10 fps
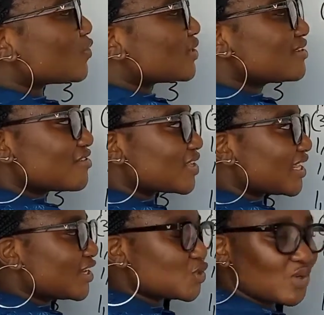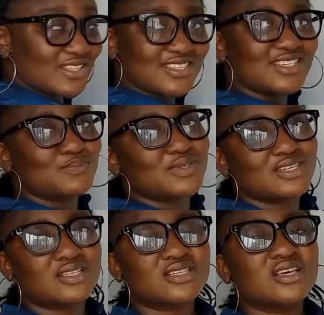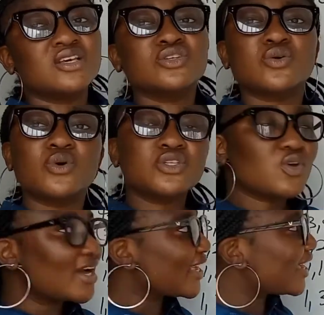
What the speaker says: something greater than 26%. So once you are